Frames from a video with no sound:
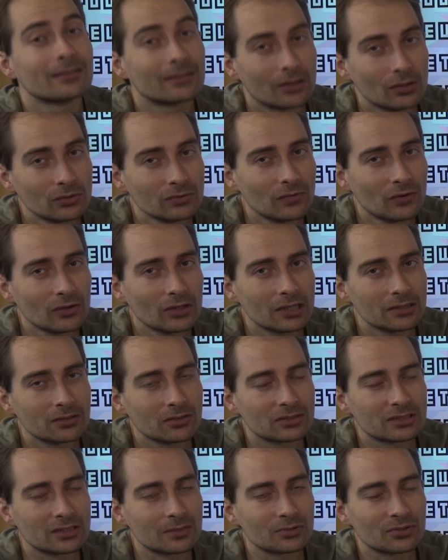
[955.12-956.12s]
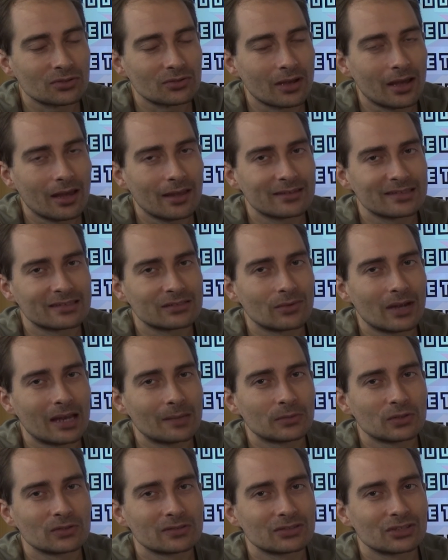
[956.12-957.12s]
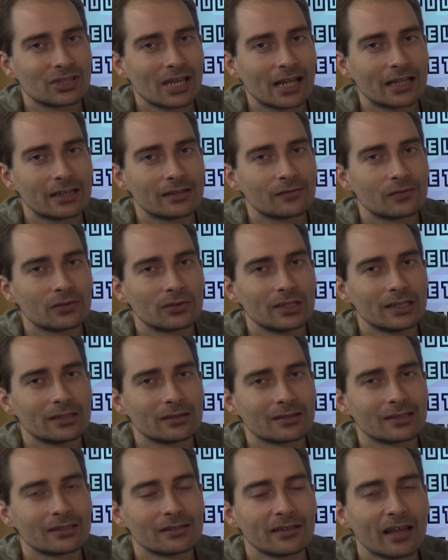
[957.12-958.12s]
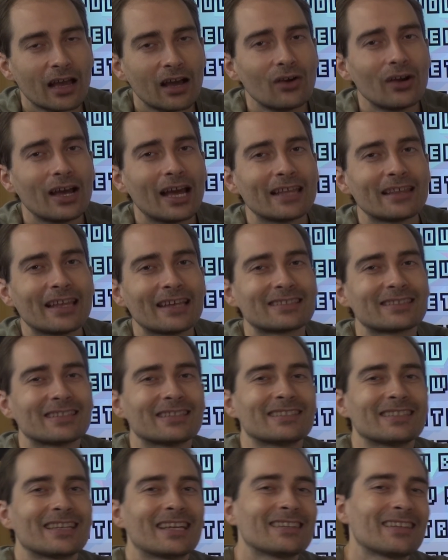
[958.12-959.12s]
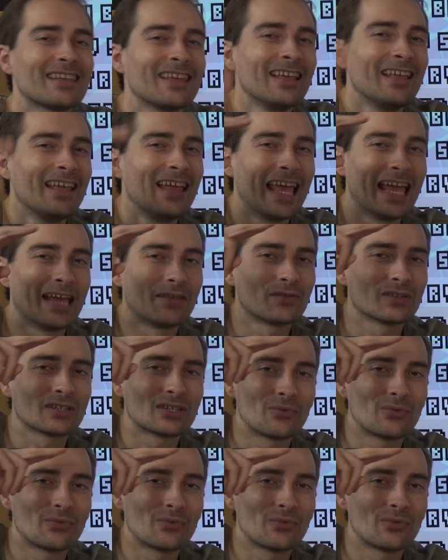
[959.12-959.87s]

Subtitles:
Don't forget to subscribe to the channel if you didn't till now. And other than that, have a